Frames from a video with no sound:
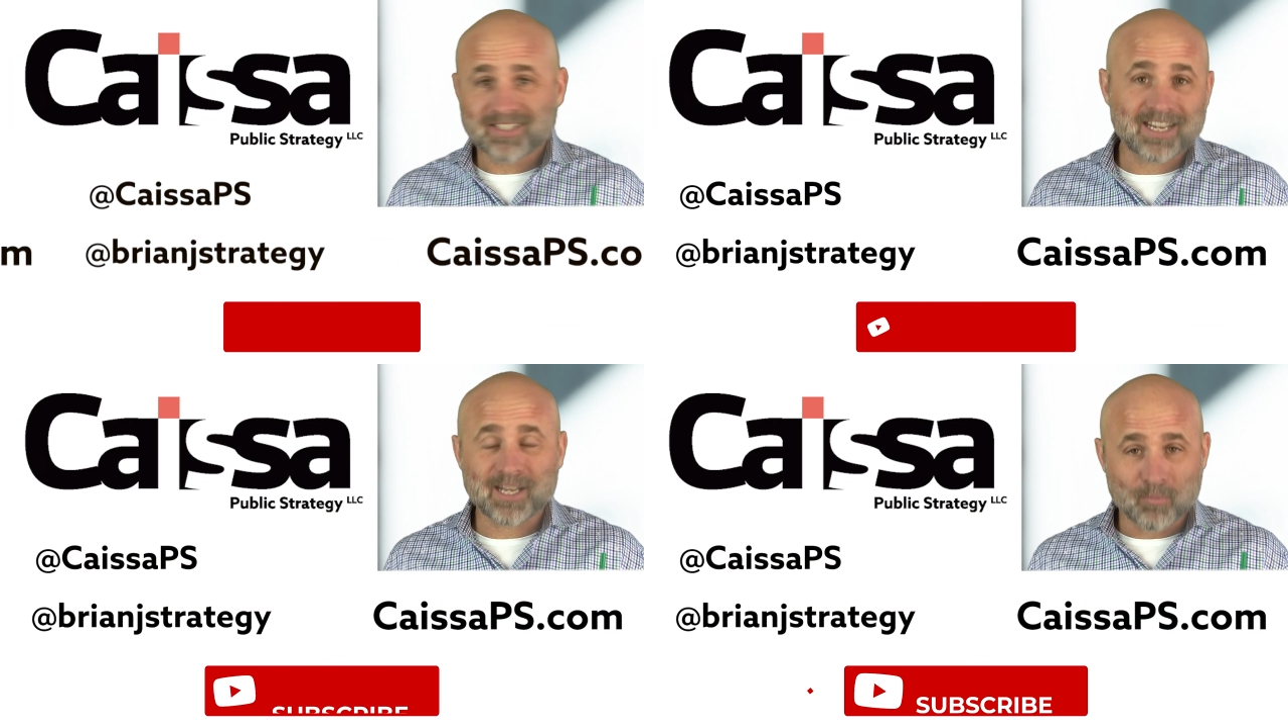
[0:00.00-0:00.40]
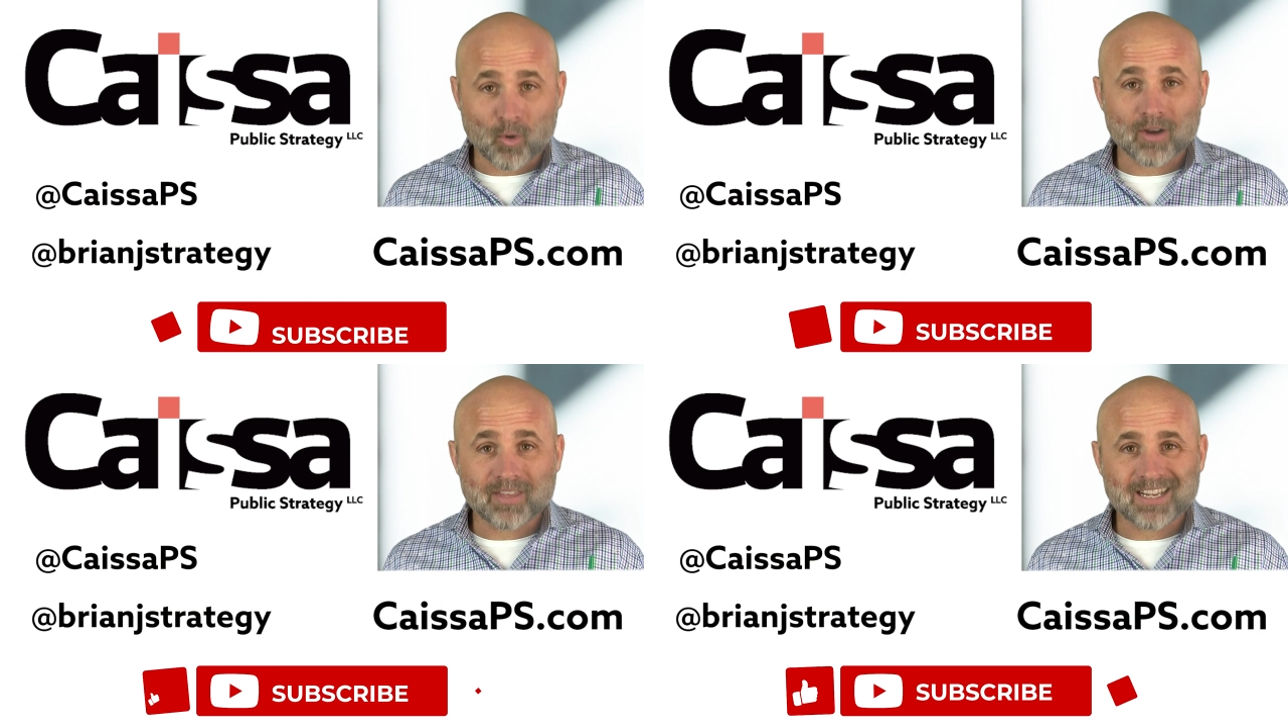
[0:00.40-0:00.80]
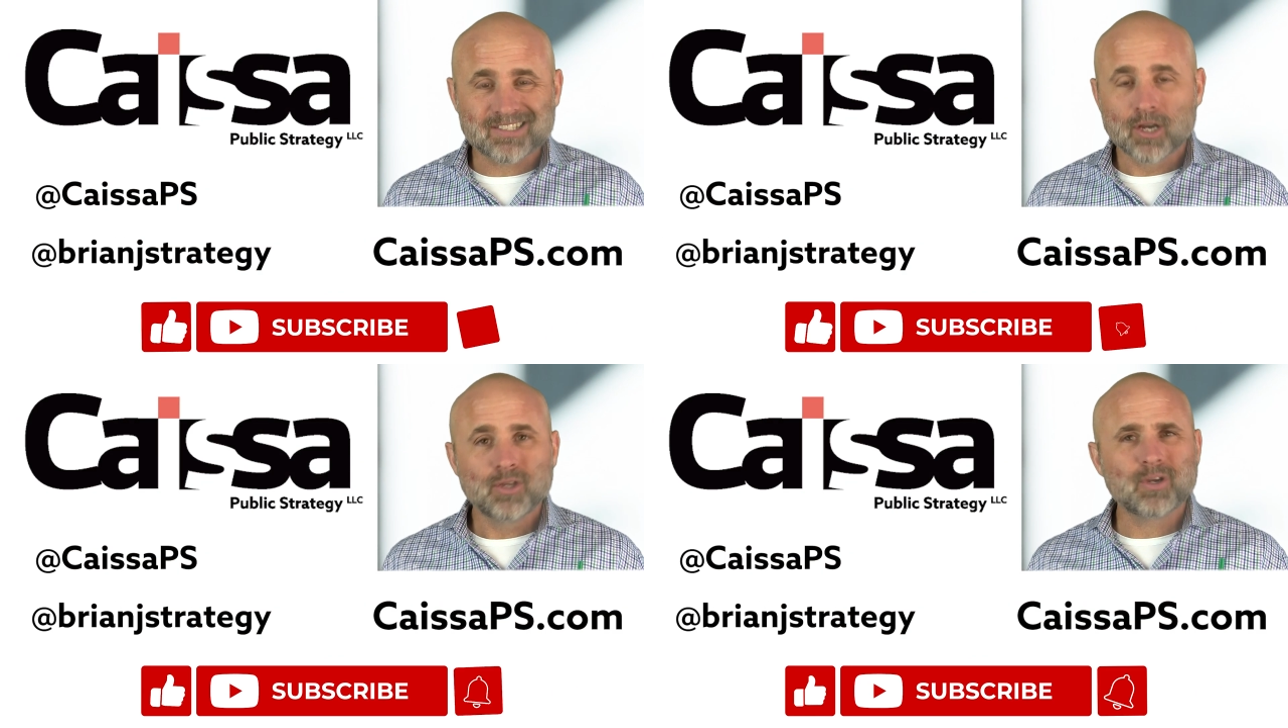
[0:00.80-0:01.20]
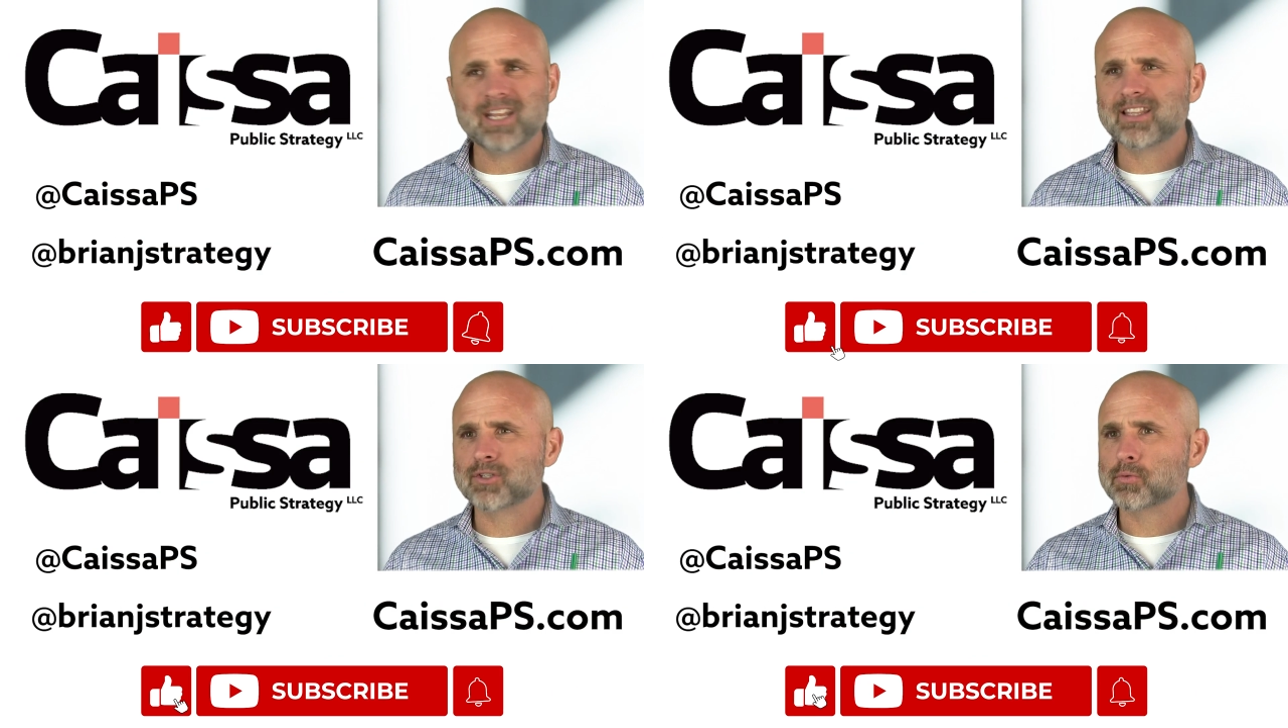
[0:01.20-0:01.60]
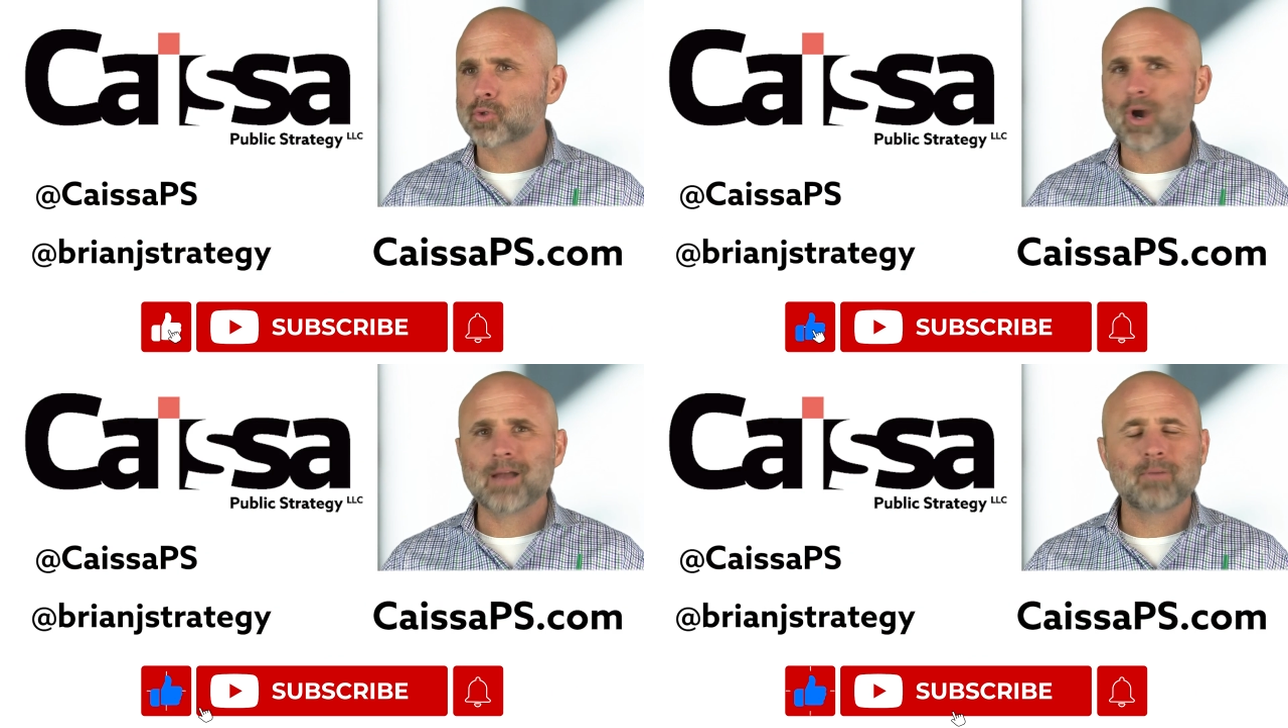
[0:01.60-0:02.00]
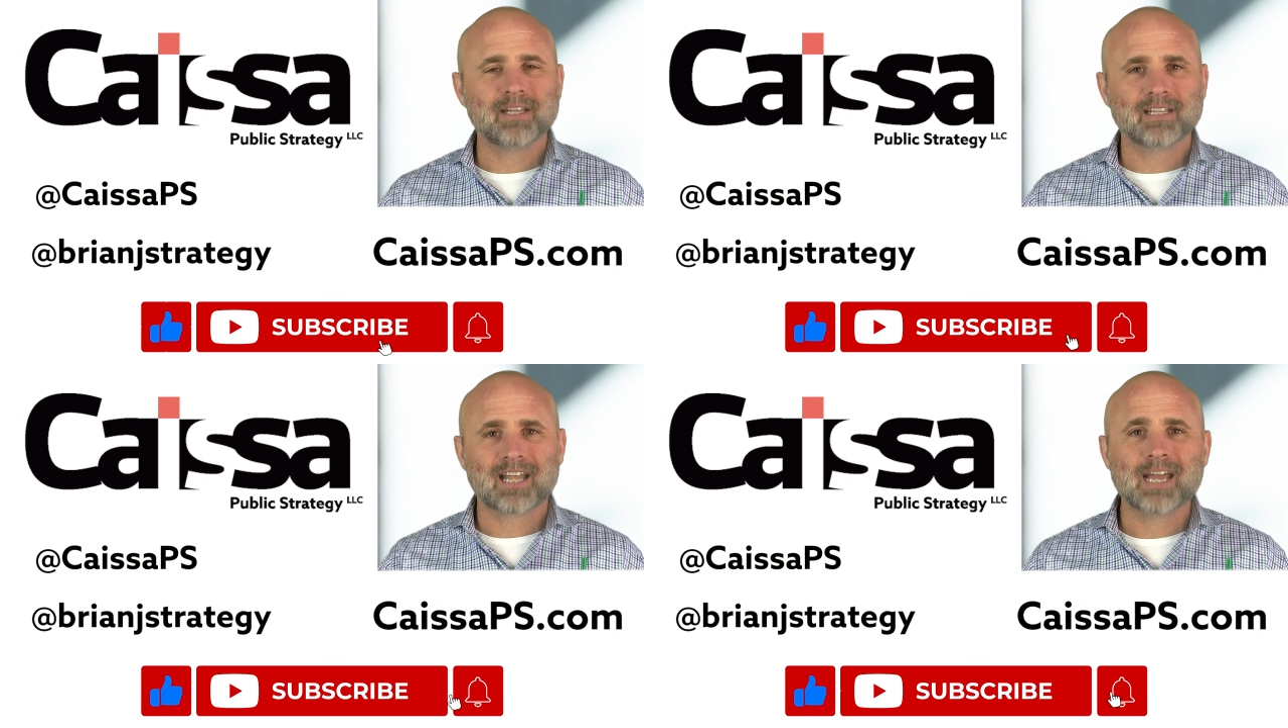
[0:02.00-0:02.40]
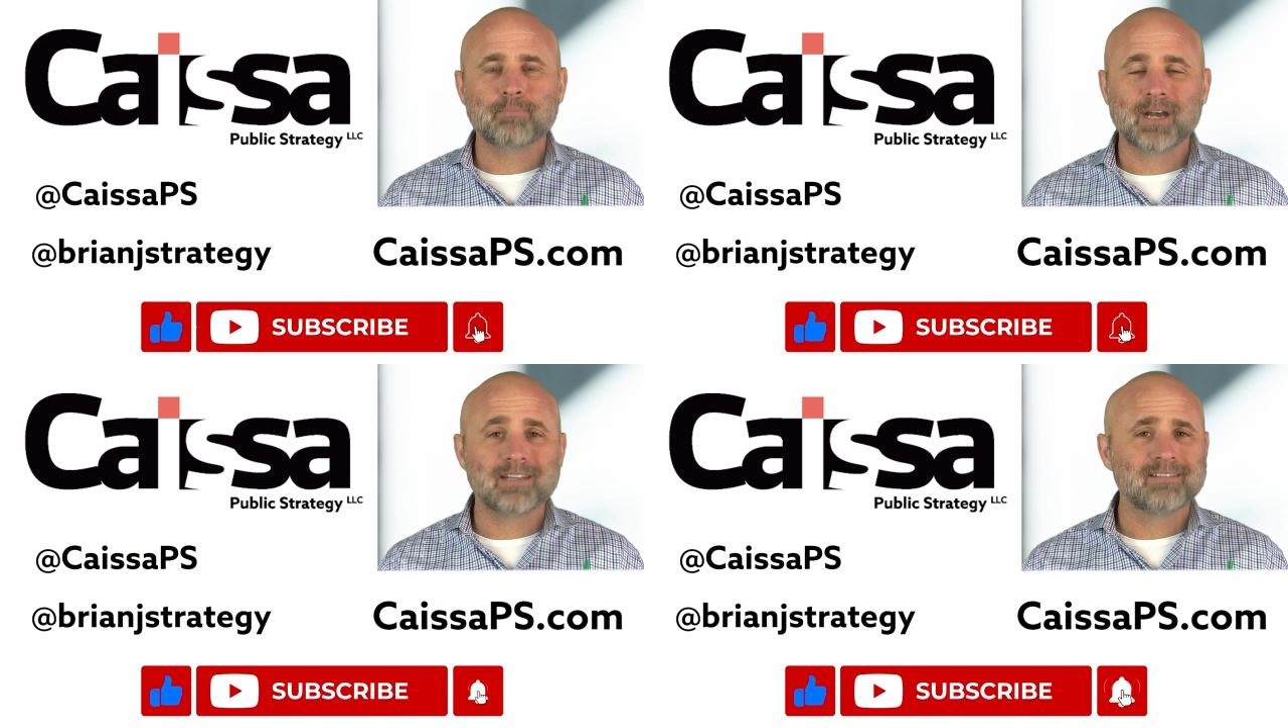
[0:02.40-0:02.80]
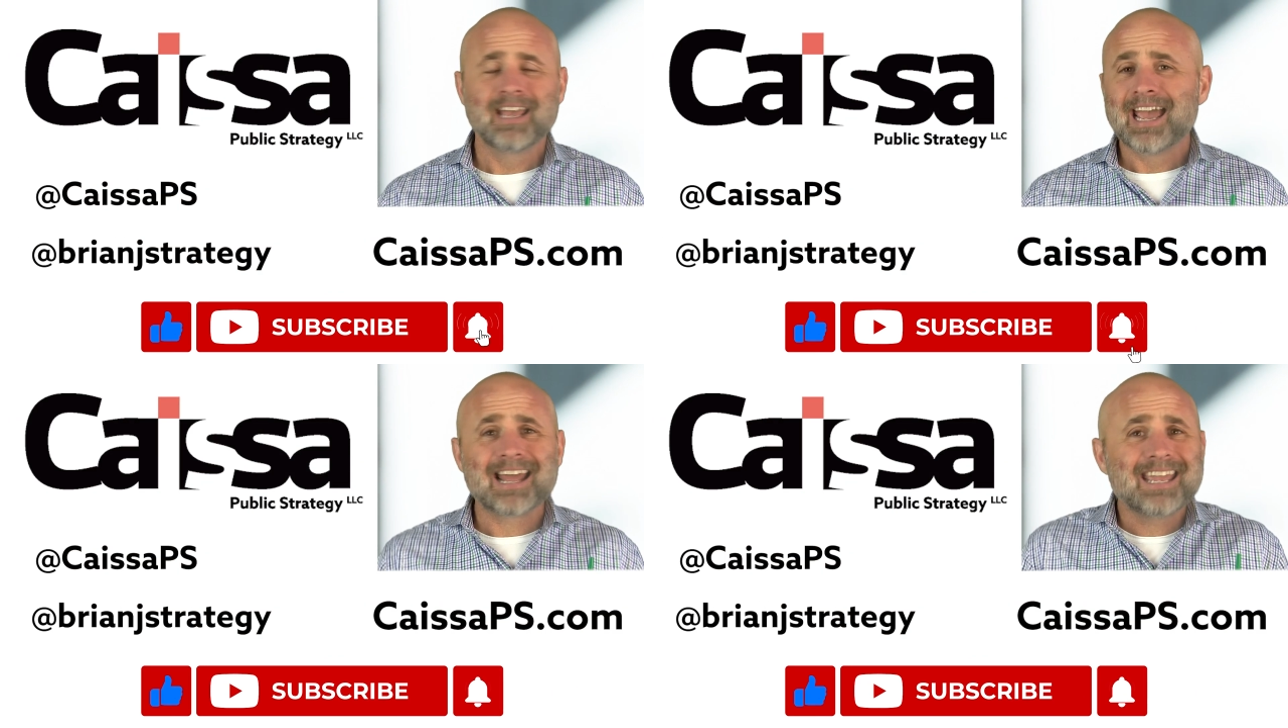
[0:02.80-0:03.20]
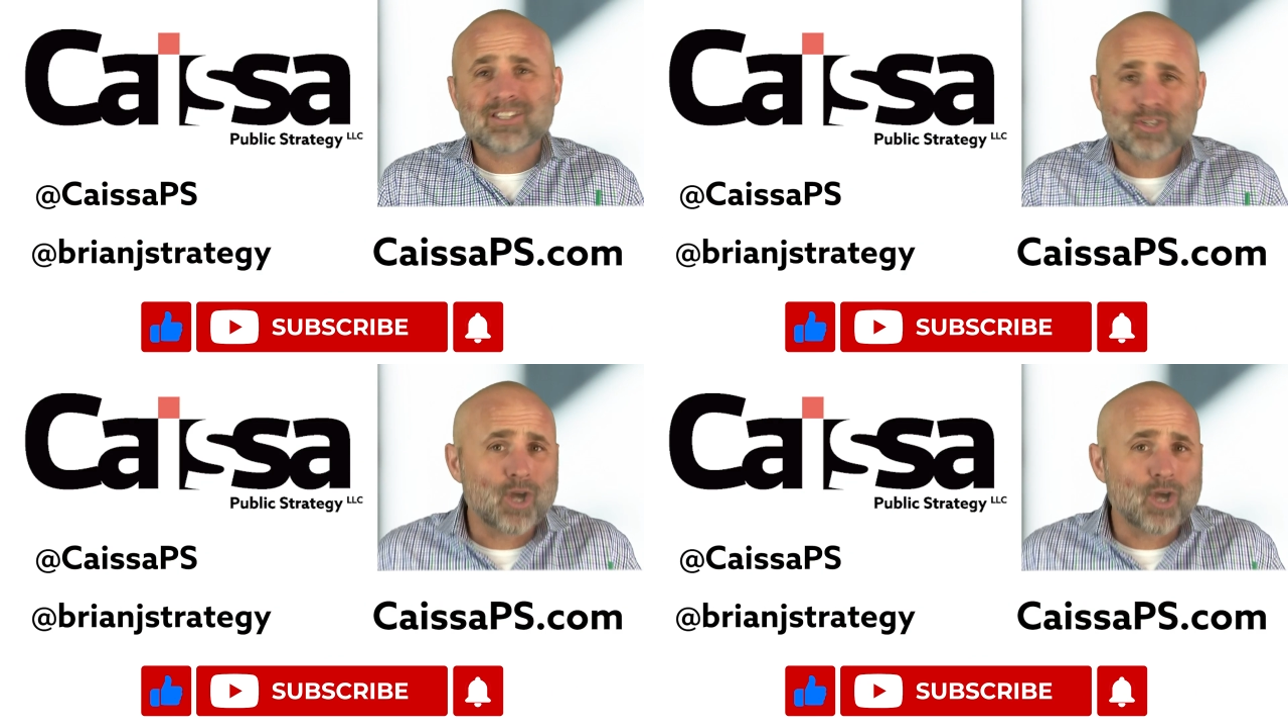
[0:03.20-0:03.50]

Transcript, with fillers: to see any more of these, you can hit the subscribe button, the like button, and I guess the